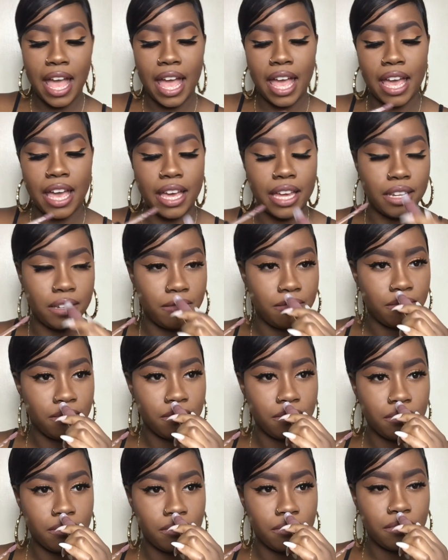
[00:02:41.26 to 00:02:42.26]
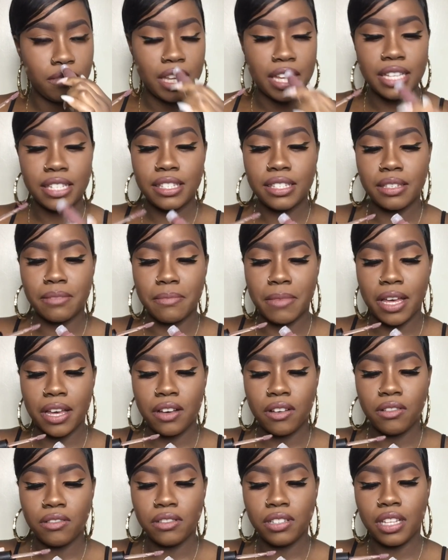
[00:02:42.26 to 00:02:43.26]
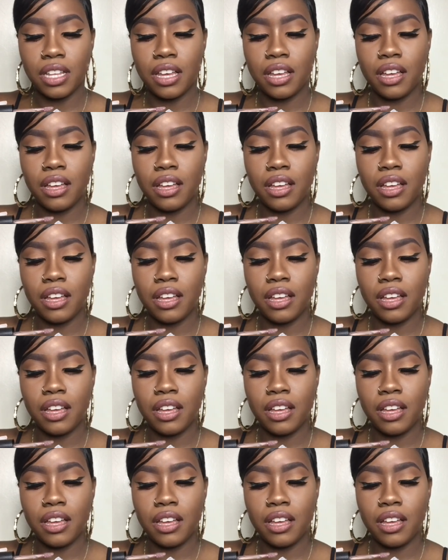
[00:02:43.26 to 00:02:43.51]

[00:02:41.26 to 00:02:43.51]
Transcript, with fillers: and it smells